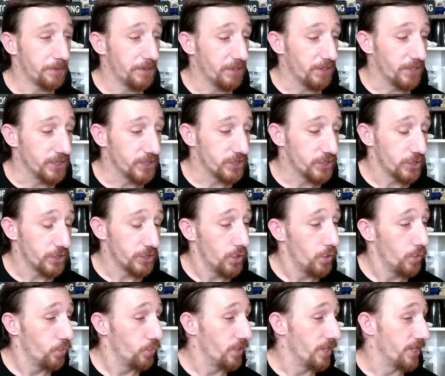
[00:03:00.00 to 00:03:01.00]
the experience
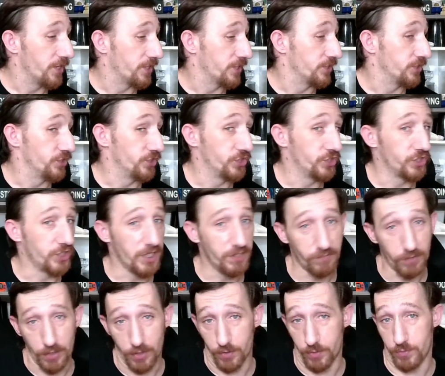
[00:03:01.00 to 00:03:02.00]
with
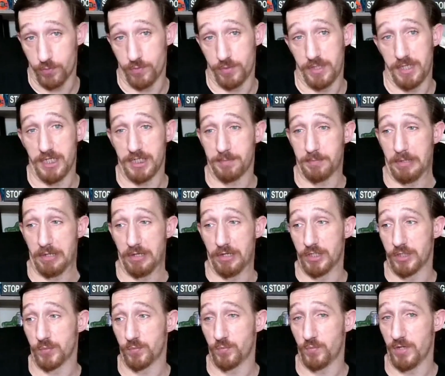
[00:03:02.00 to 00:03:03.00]
zero
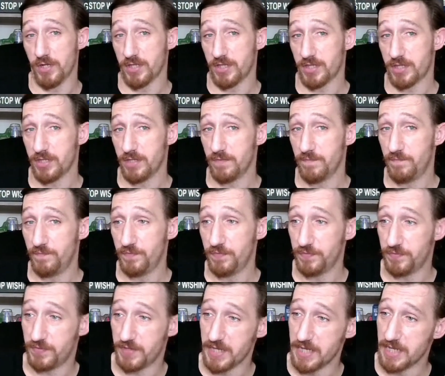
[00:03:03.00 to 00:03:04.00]
experience with
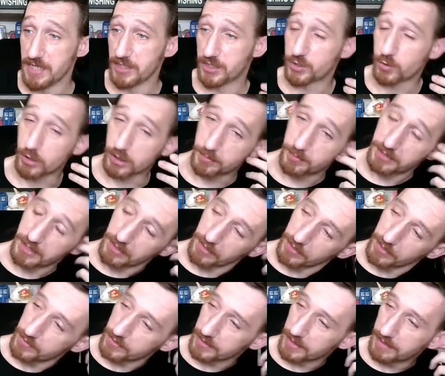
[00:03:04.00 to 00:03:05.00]
the source
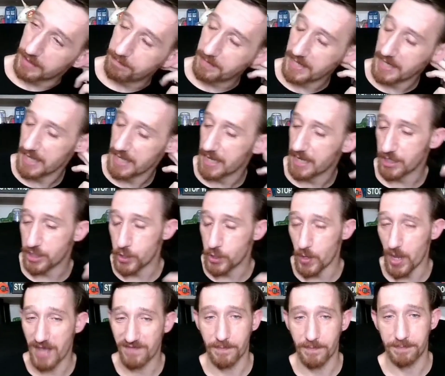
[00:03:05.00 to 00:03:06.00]
material, meaning
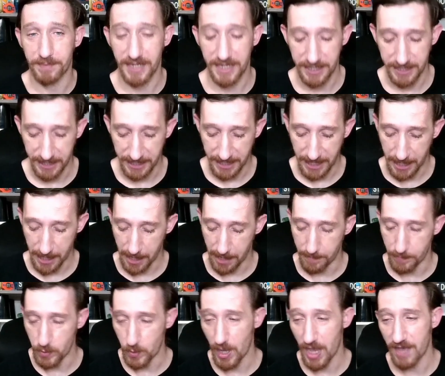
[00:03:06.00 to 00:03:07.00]
you haven't played the
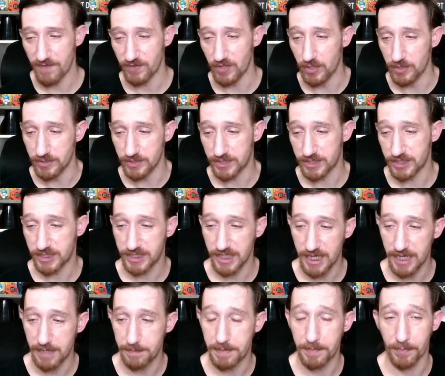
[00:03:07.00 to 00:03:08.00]
game, you haven't
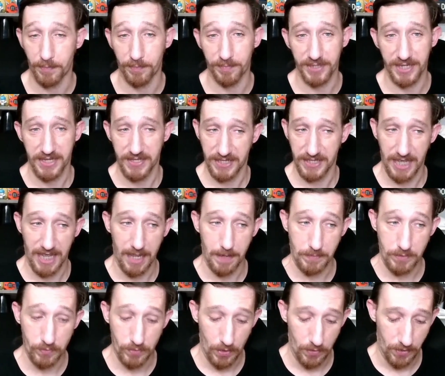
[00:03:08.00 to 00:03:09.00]
seen people play the
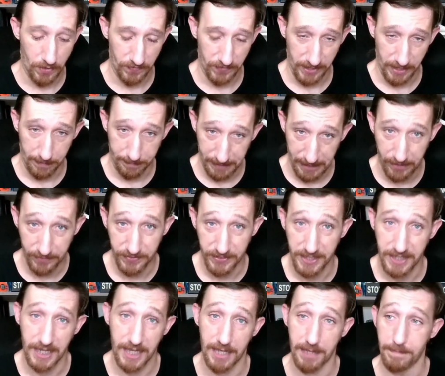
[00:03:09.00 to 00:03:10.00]
game, you know nothing about
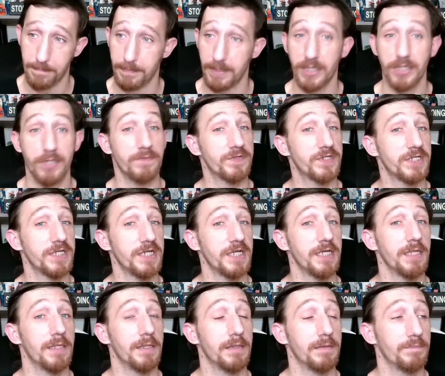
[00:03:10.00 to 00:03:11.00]
the game, but you've
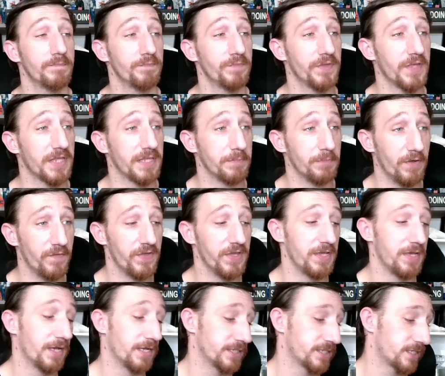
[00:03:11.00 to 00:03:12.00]
seen that the
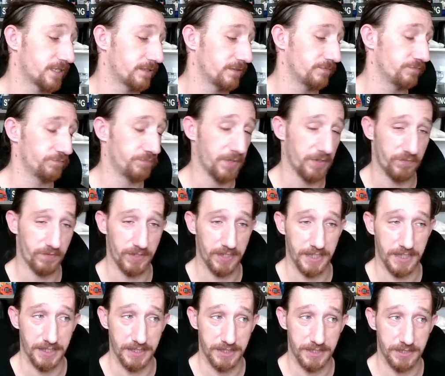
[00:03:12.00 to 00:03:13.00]
movie has been
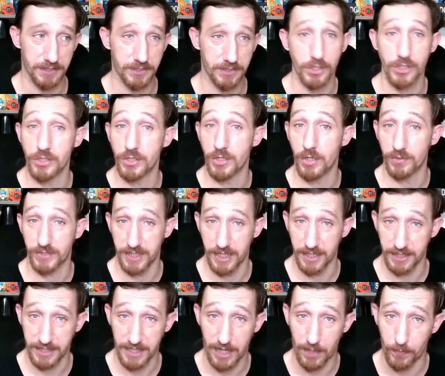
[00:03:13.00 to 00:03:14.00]
released, so you go
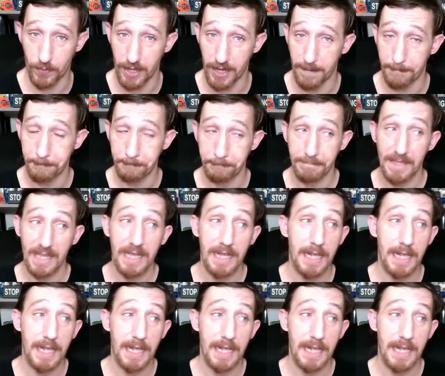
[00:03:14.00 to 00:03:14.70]
see it that way.